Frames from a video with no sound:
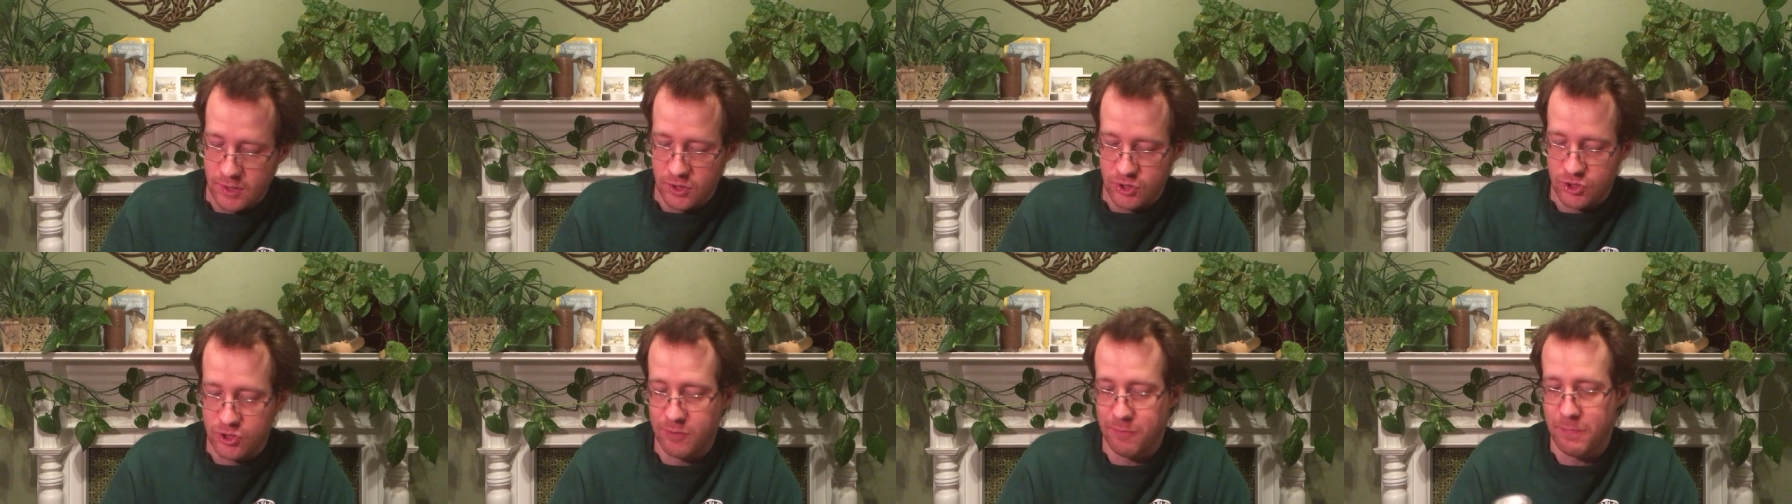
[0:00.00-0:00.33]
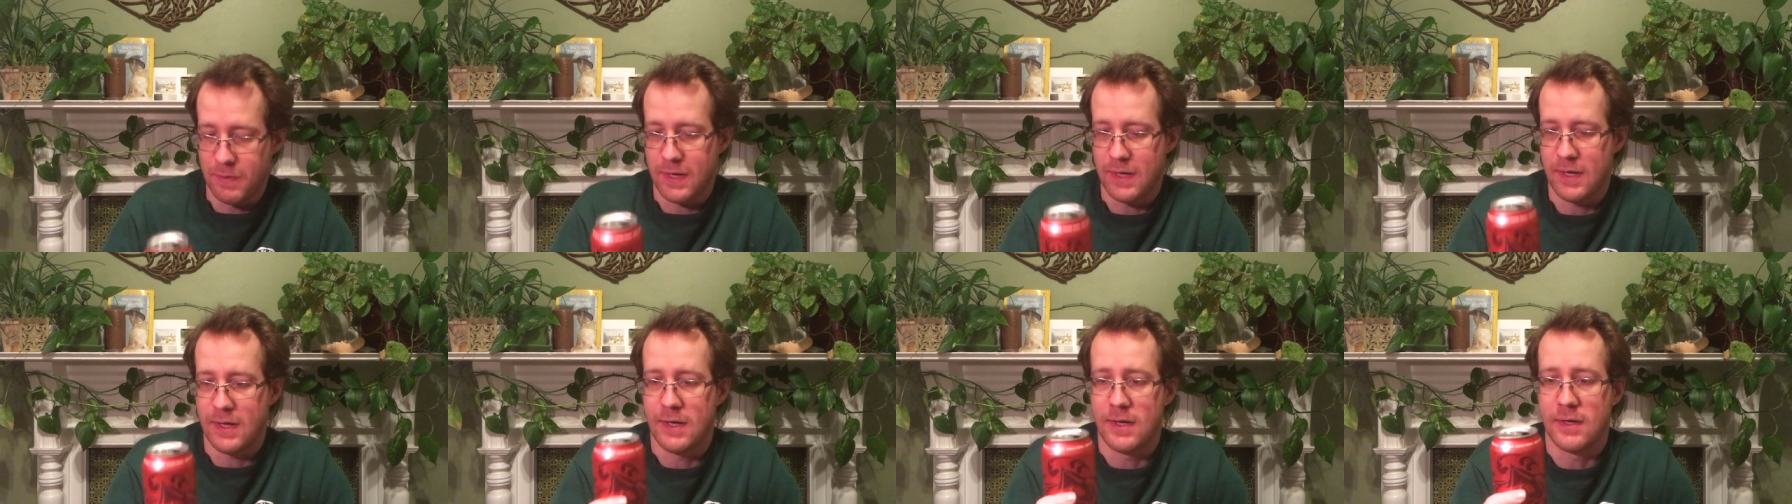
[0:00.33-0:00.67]

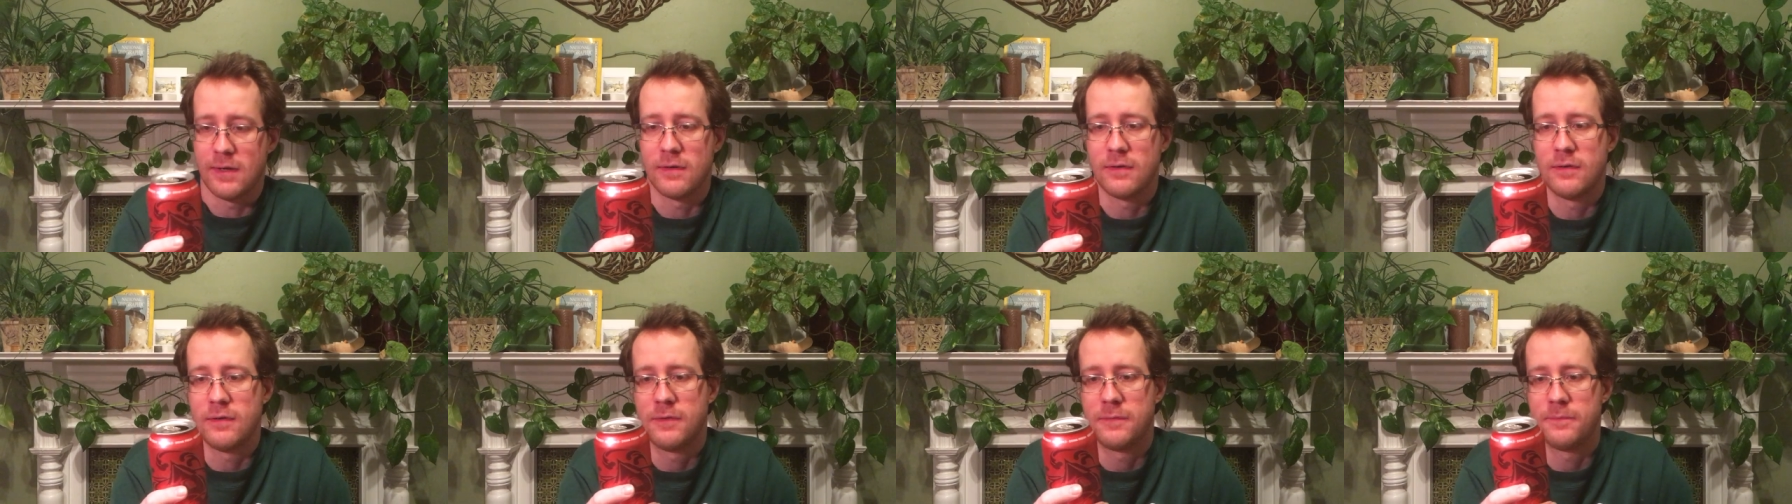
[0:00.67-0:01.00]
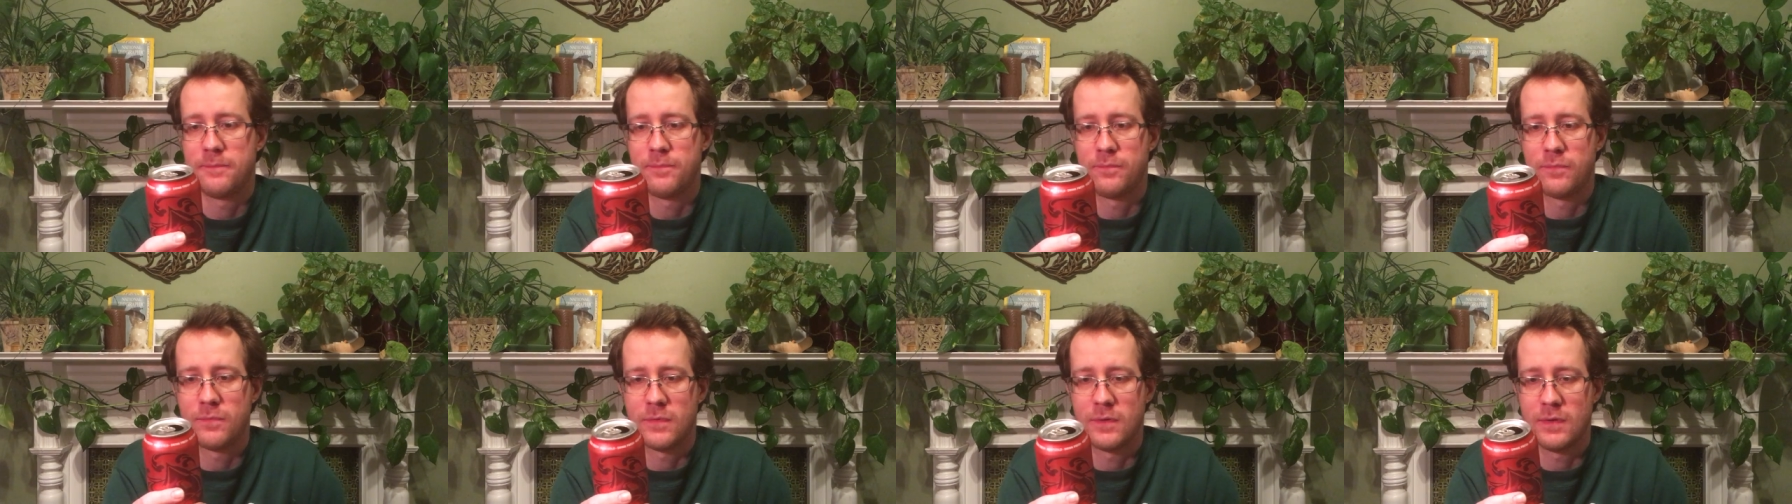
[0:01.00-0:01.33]
shebang.
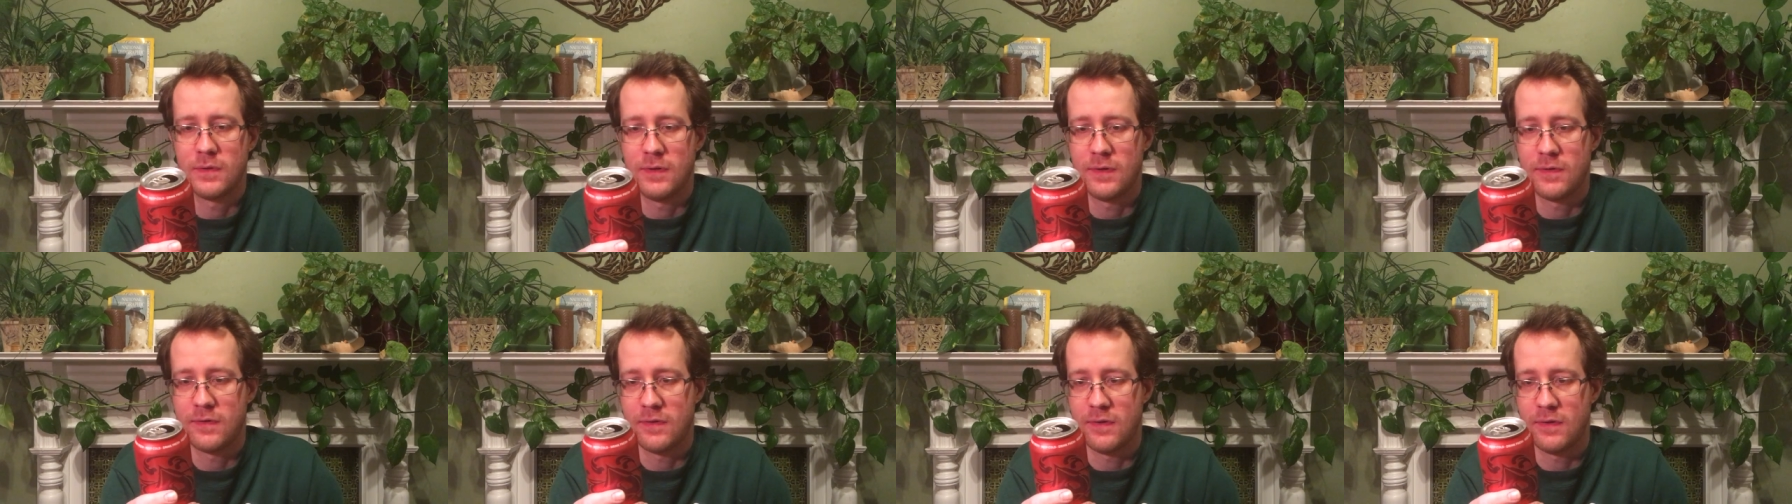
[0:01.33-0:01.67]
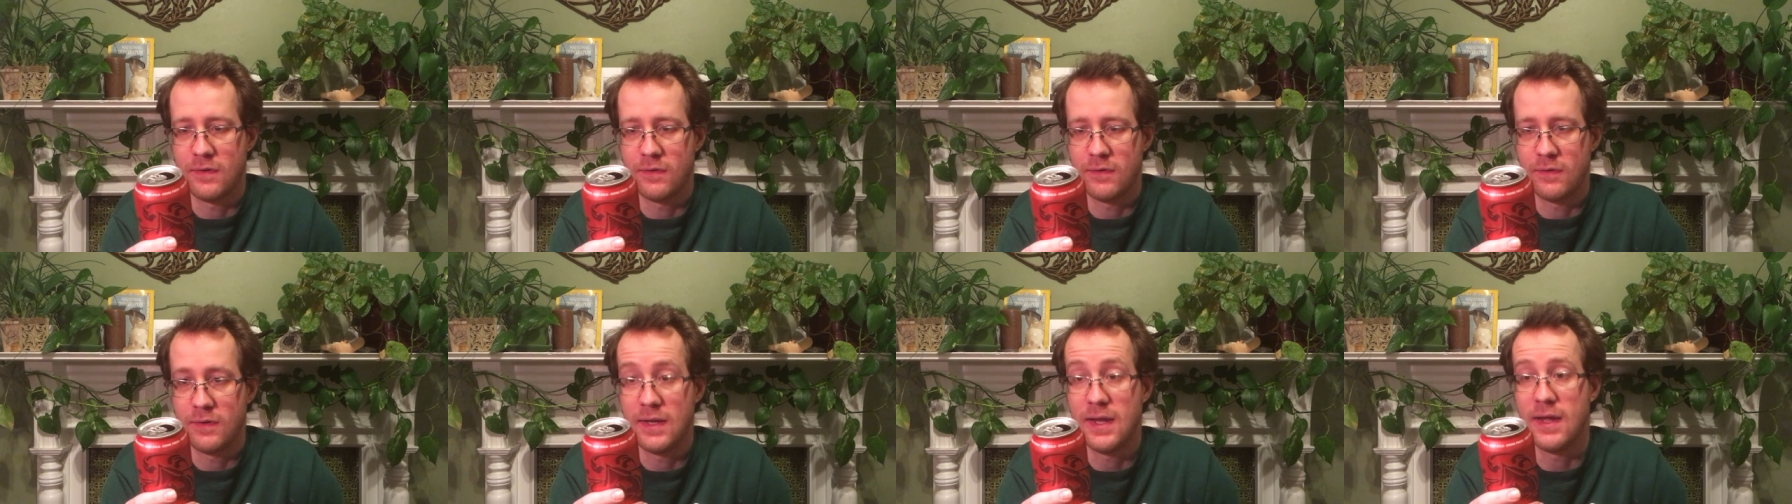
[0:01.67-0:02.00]
It's
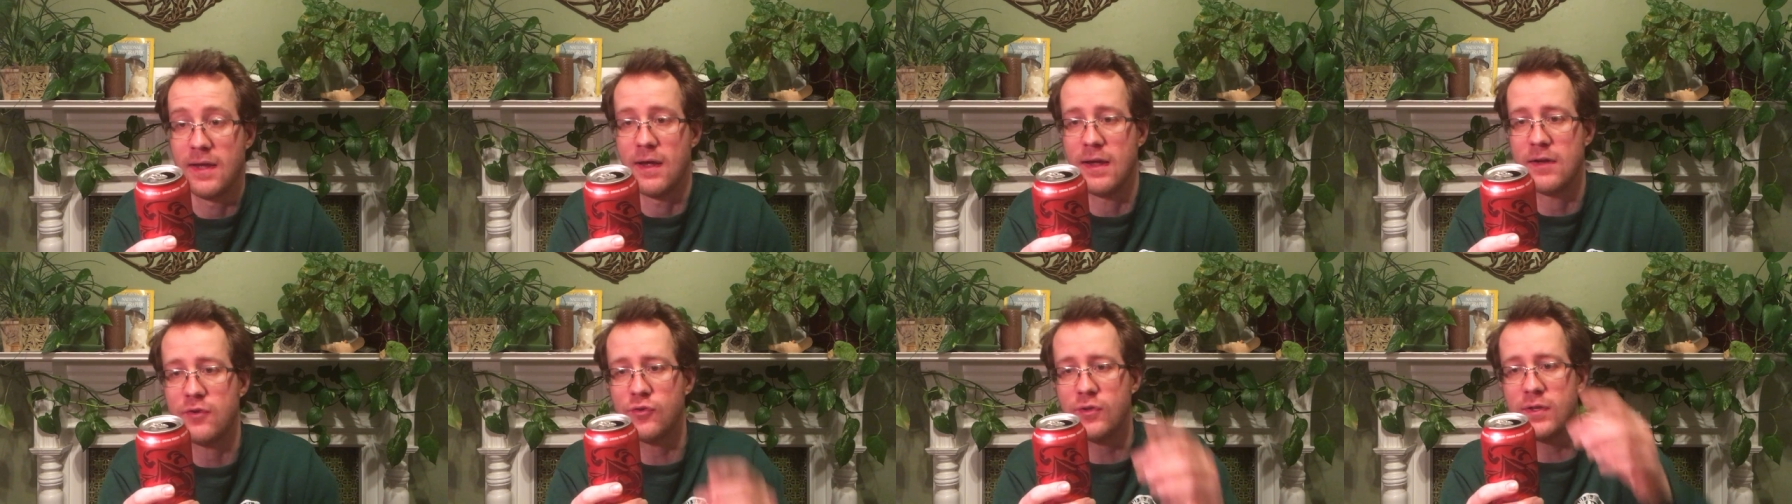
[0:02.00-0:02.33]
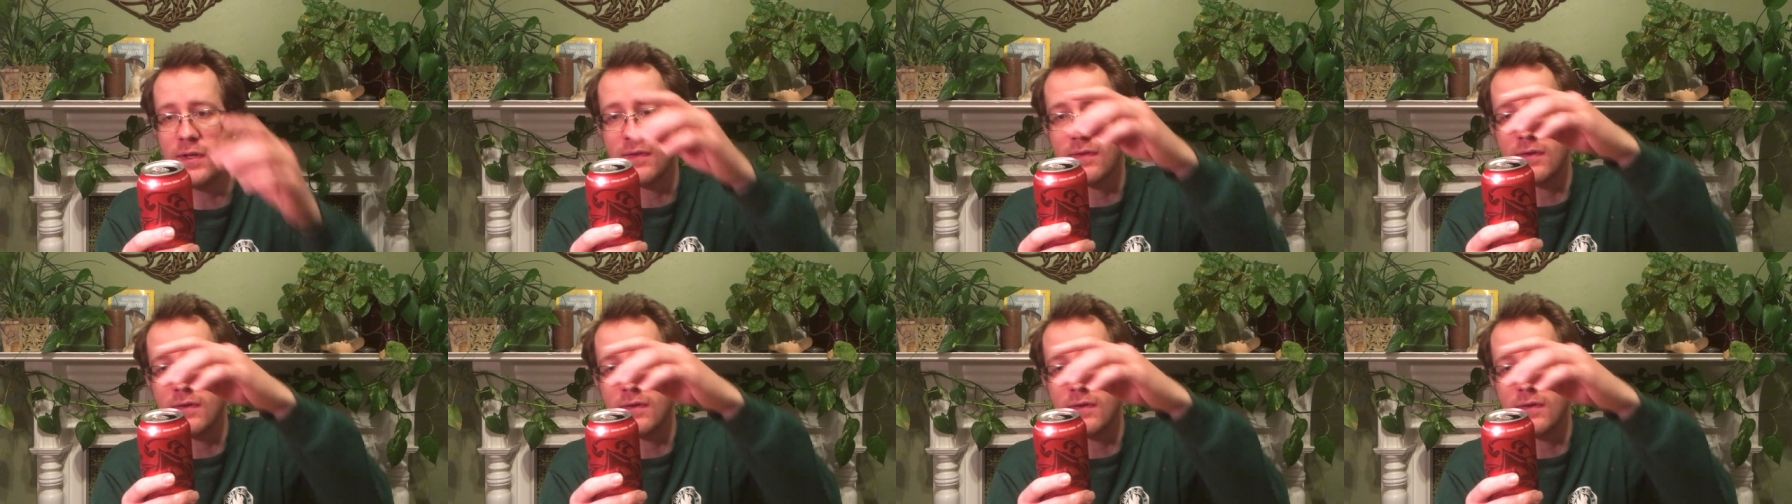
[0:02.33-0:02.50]
a, yeah, actually